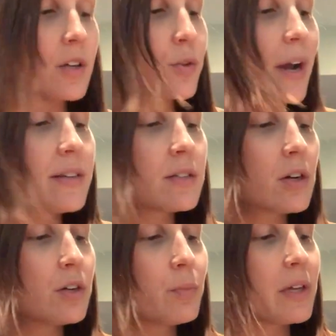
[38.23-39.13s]
So I
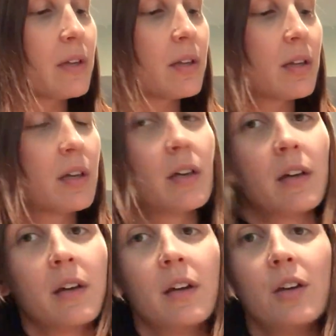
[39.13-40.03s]
started with,
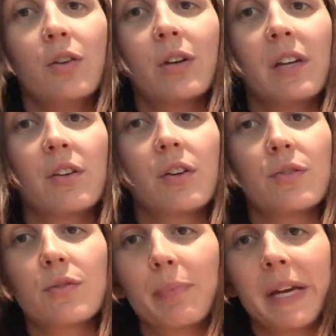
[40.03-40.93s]
you can either
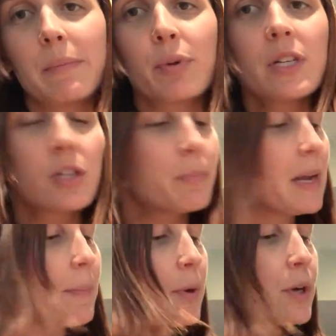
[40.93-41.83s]
use plain printer
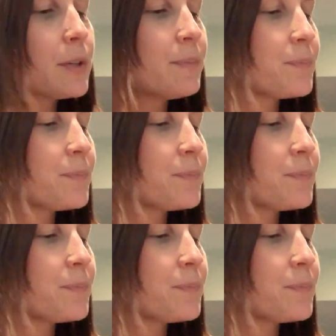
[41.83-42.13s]
paper,